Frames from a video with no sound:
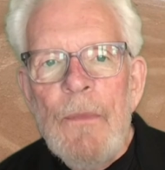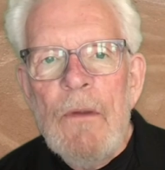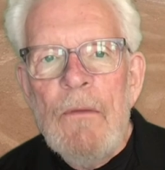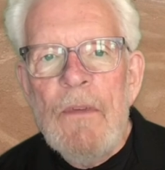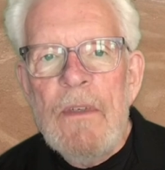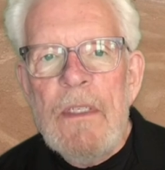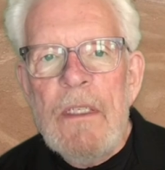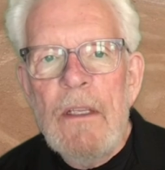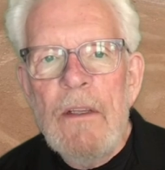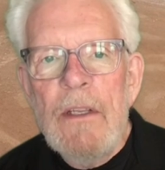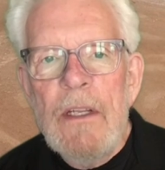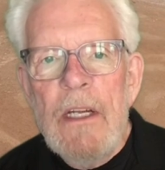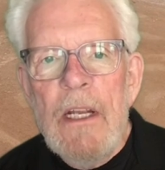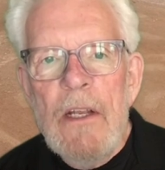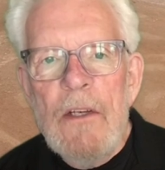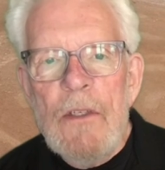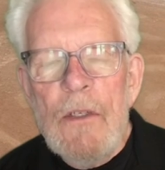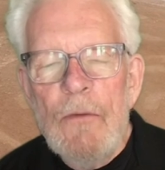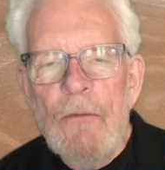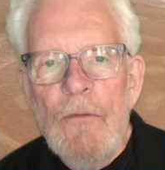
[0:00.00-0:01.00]

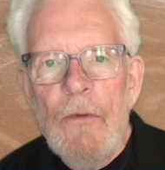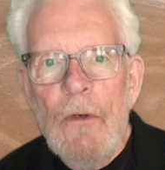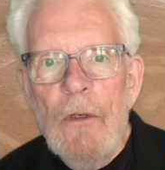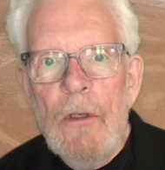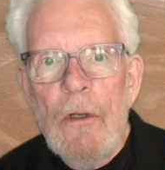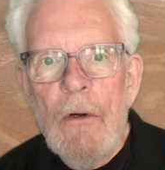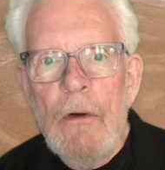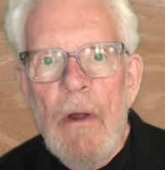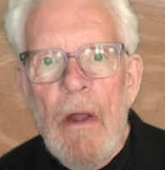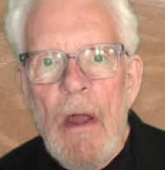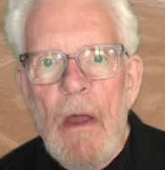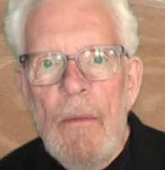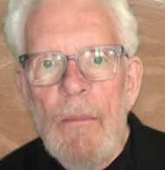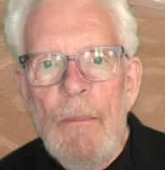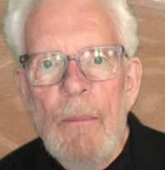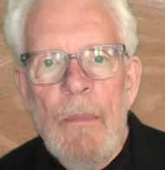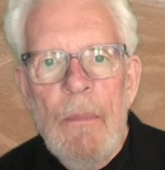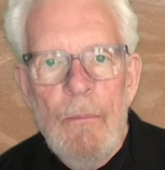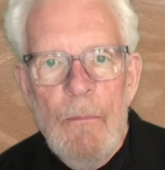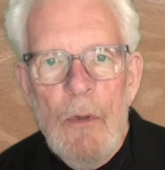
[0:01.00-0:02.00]
facilities to Fuller
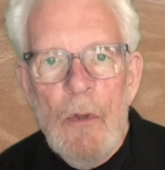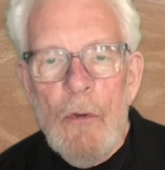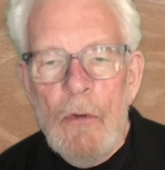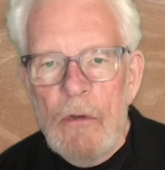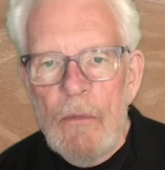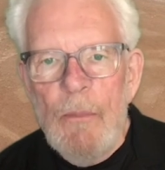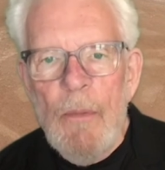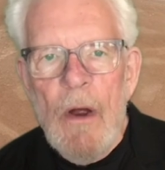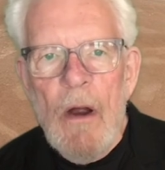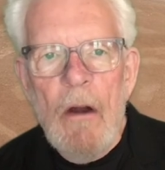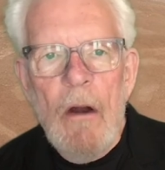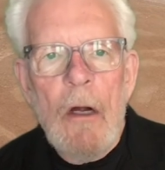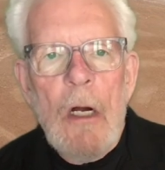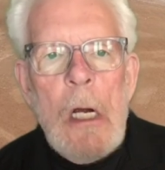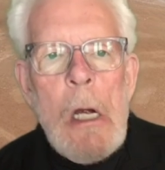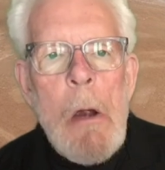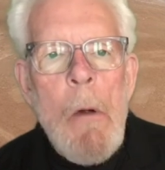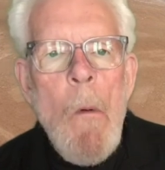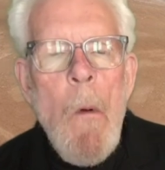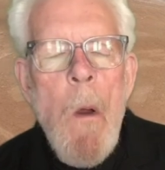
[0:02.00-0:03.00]
and Buer Park.